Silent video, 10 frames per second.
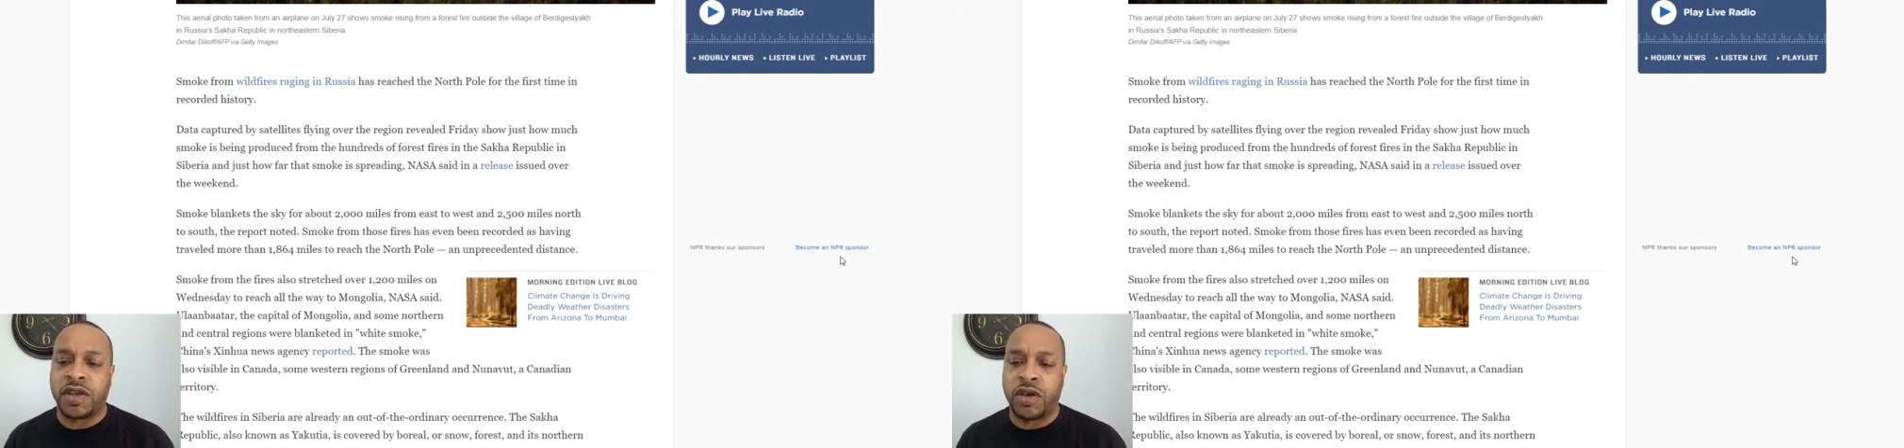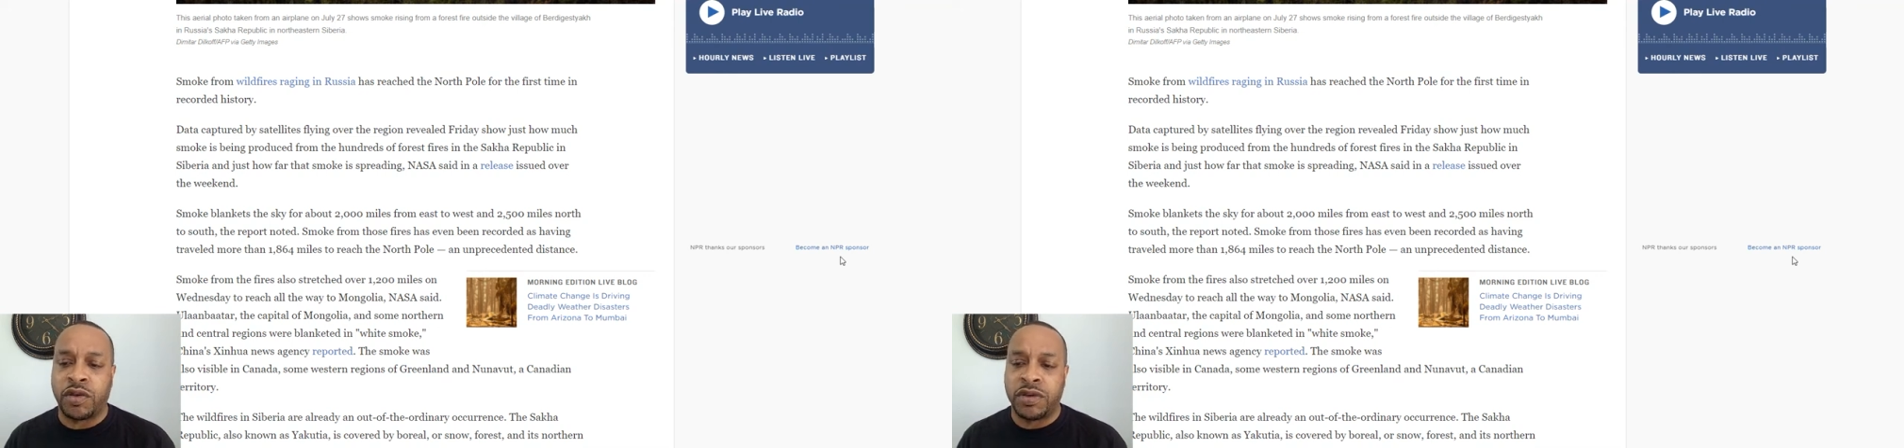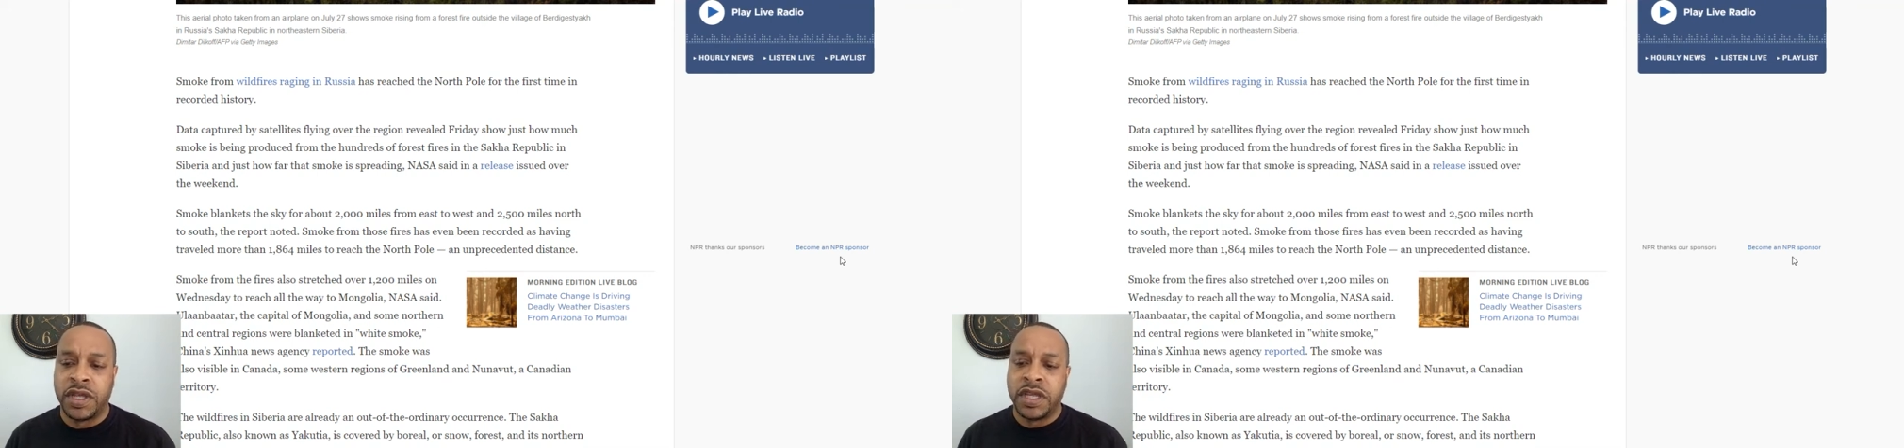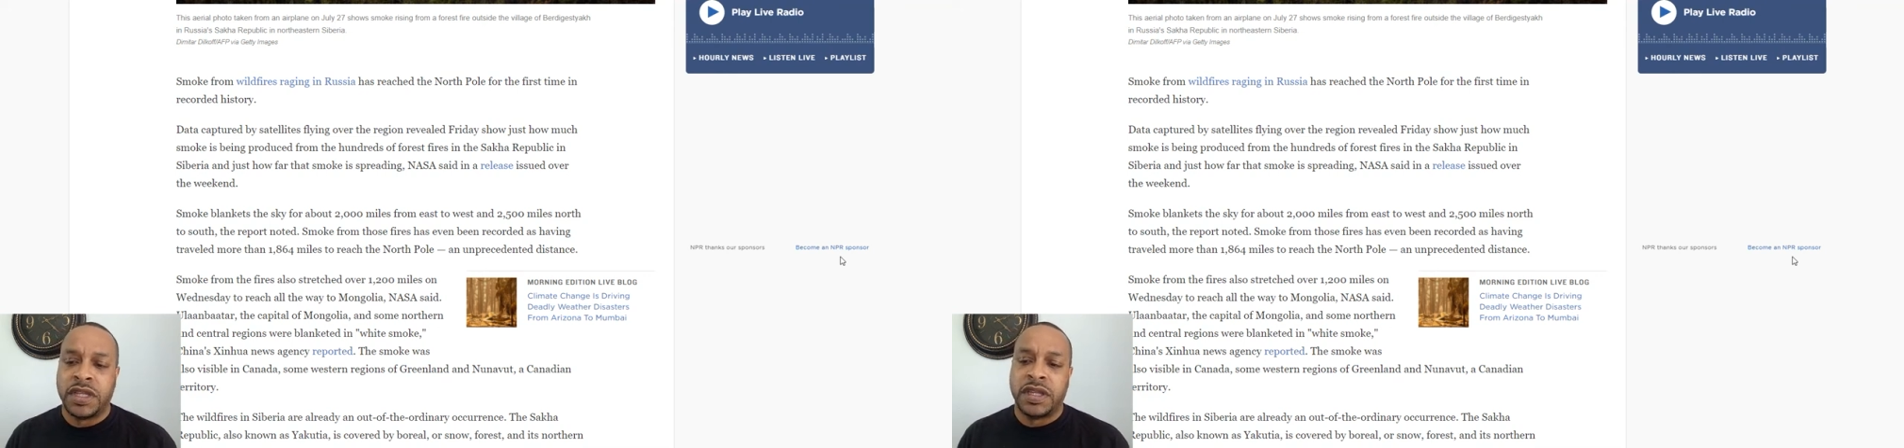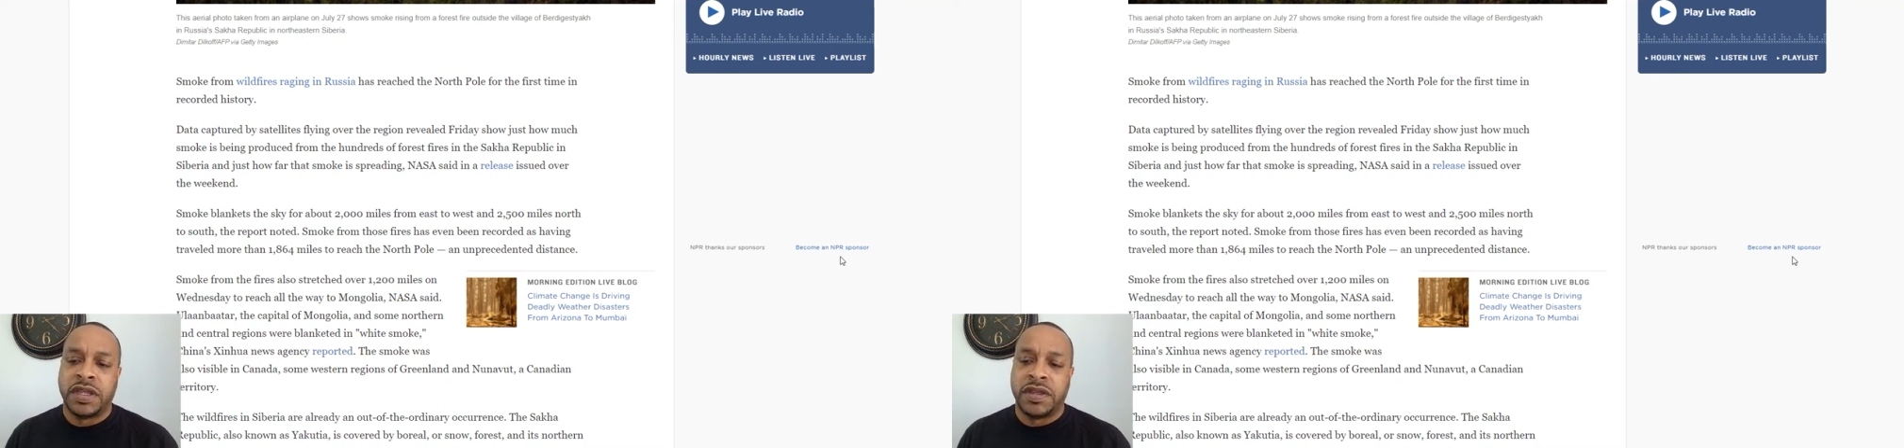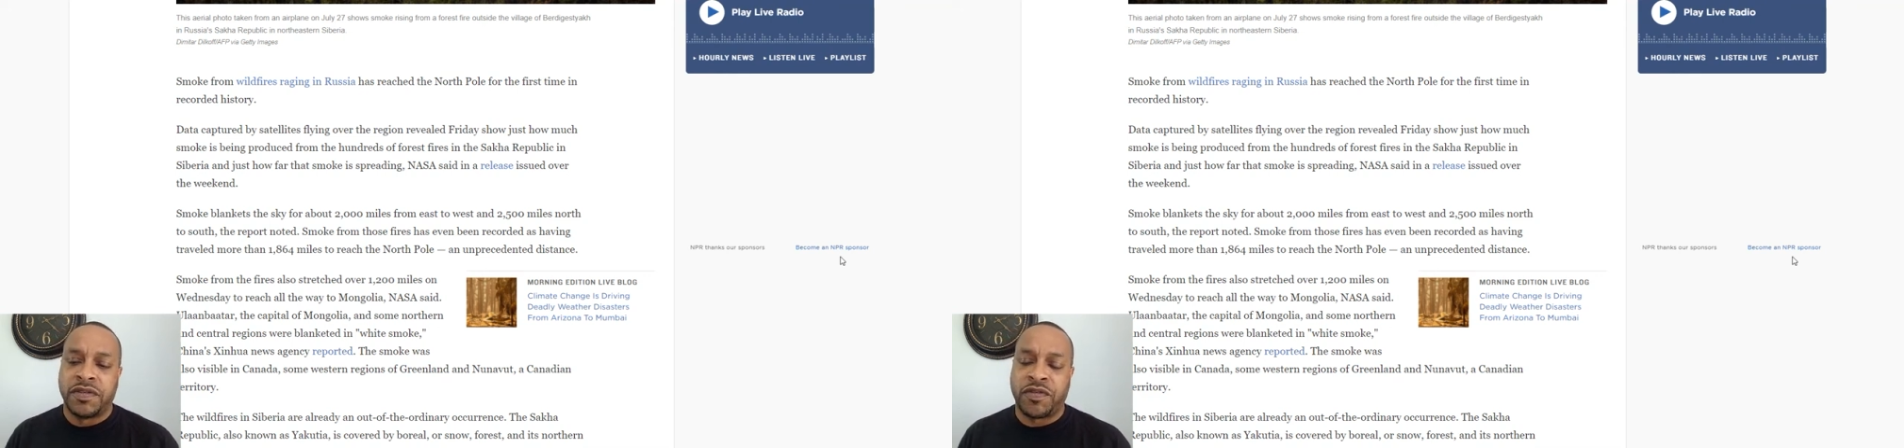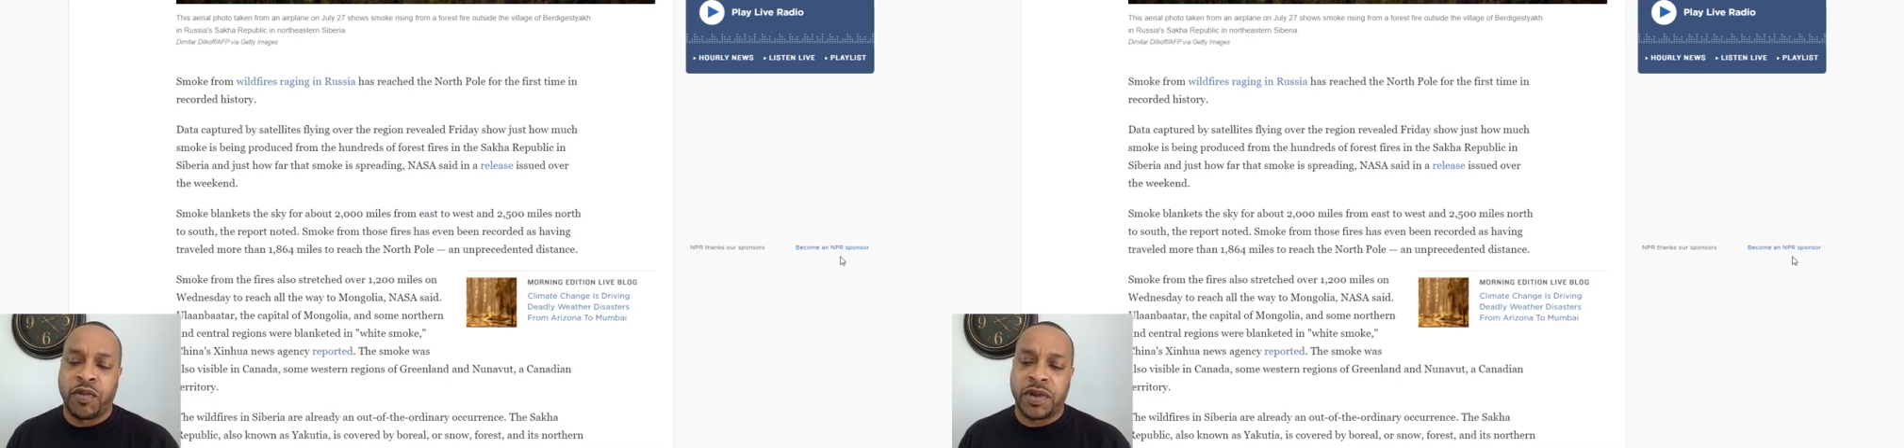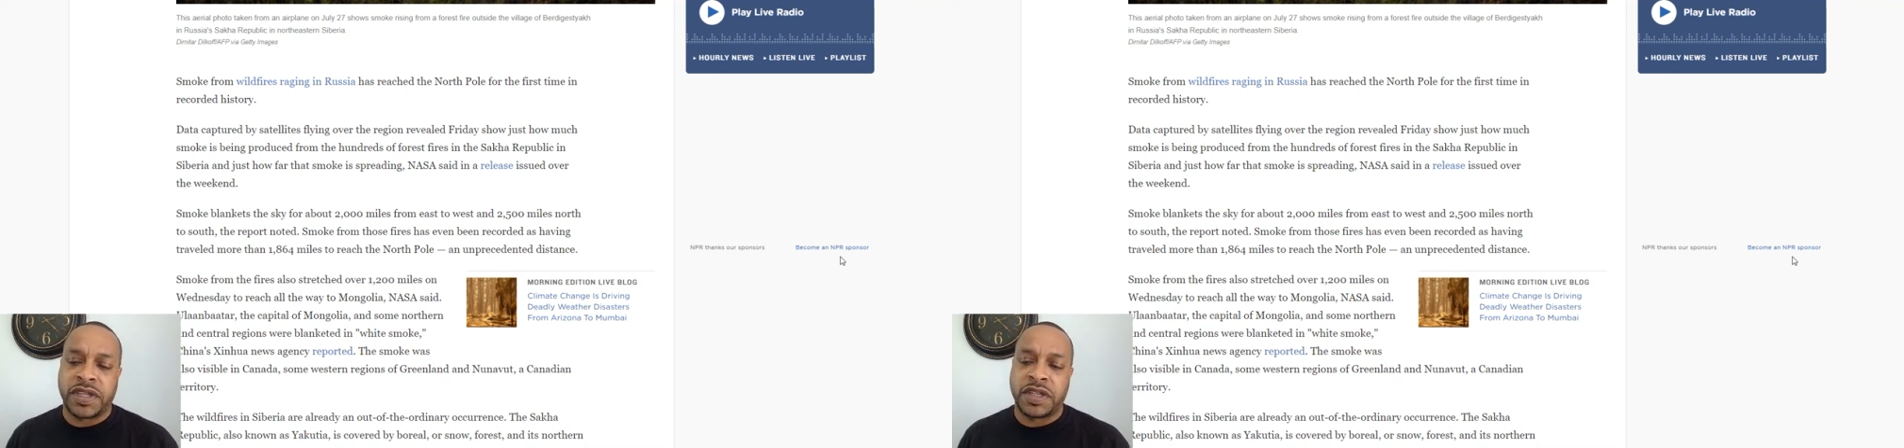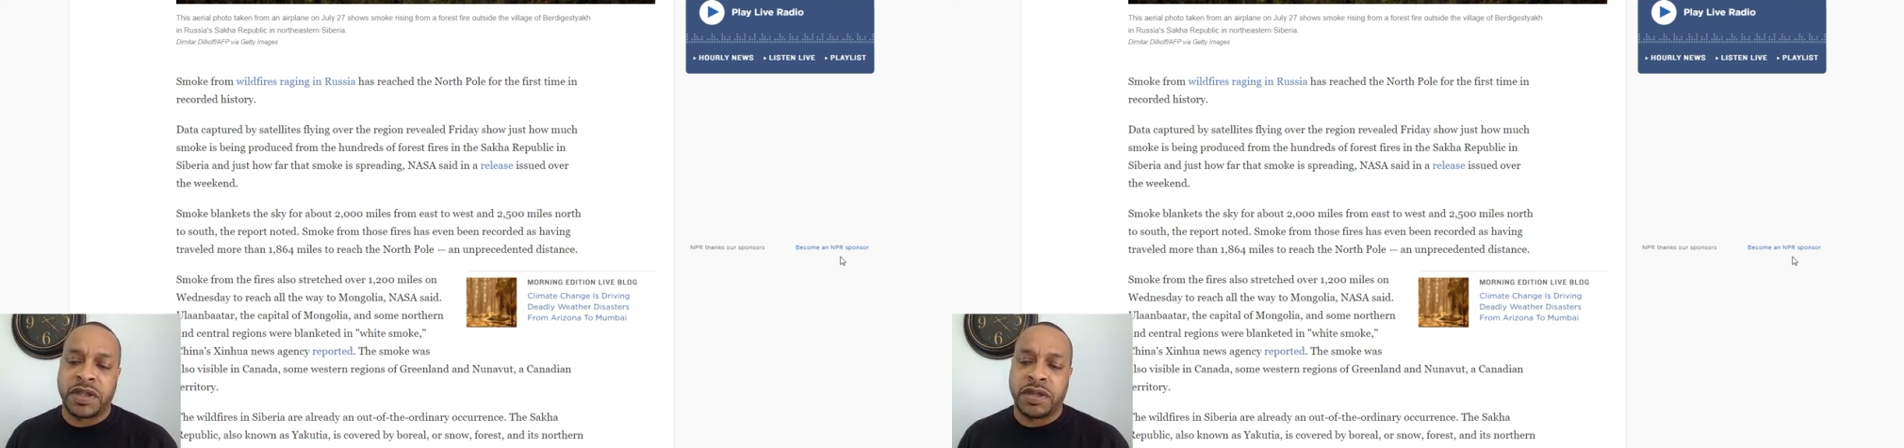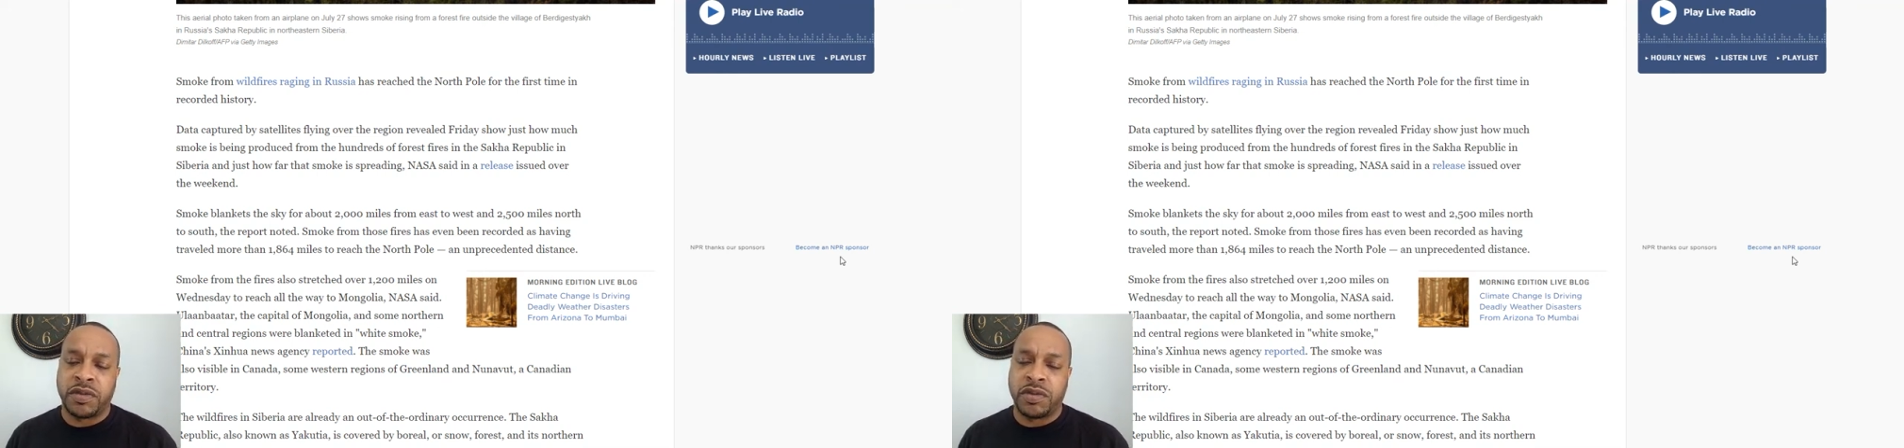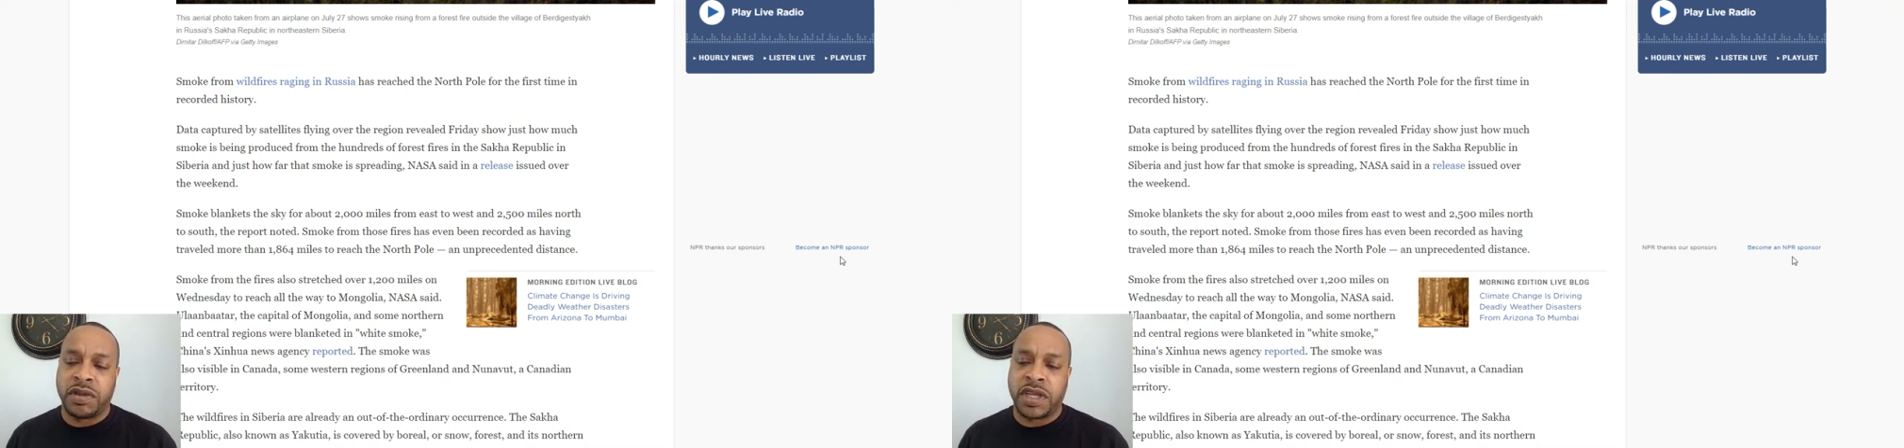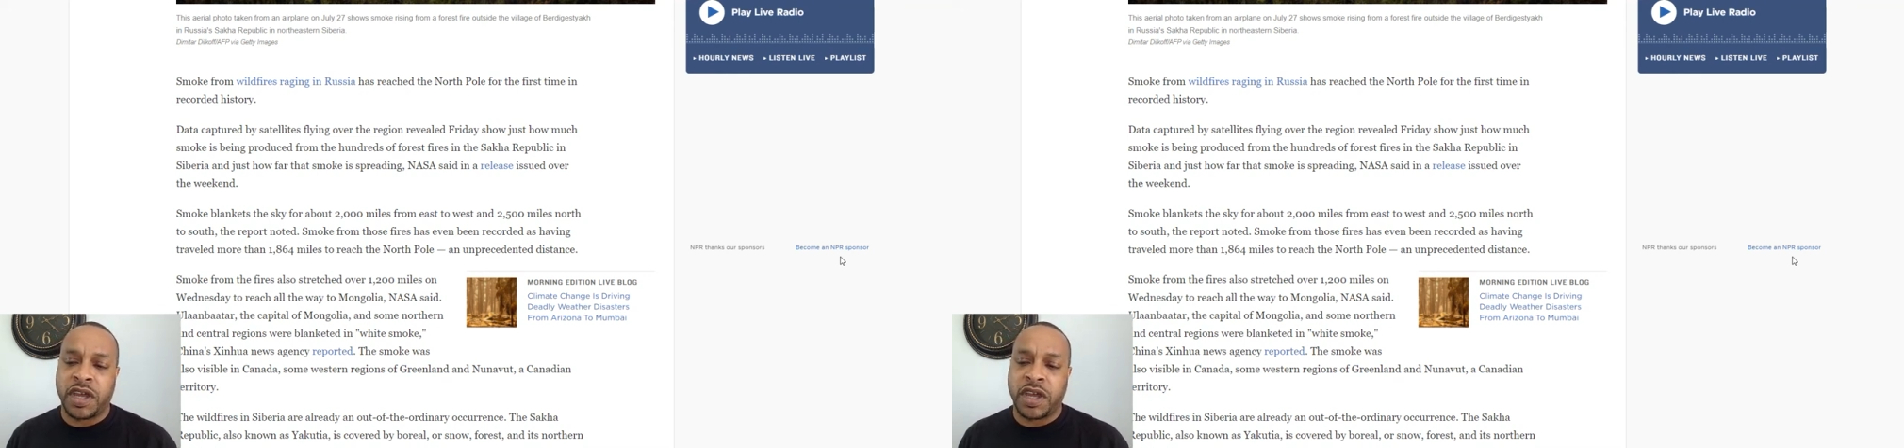So for it to